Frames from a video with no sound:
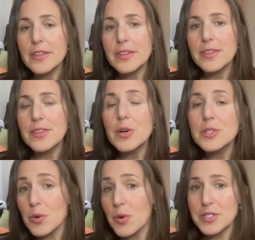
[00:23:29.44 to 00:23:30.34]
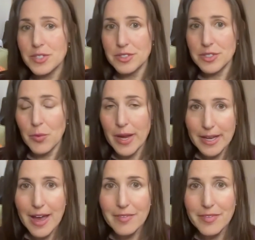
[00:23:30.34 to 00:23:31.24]
Those questions are weighing
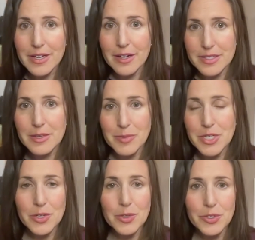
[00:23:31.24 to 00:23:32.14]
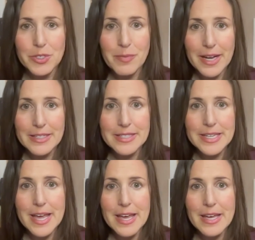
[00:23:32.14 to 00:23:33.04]
heavy on some shareholders' minds.
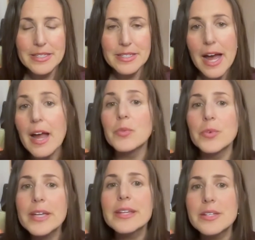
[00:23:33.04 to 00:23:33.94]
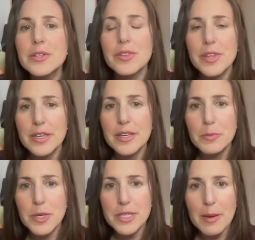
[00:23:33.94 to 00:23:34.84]
And I really do think he's
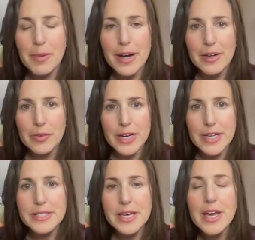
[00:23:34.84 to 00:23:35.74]
put his empire at risk.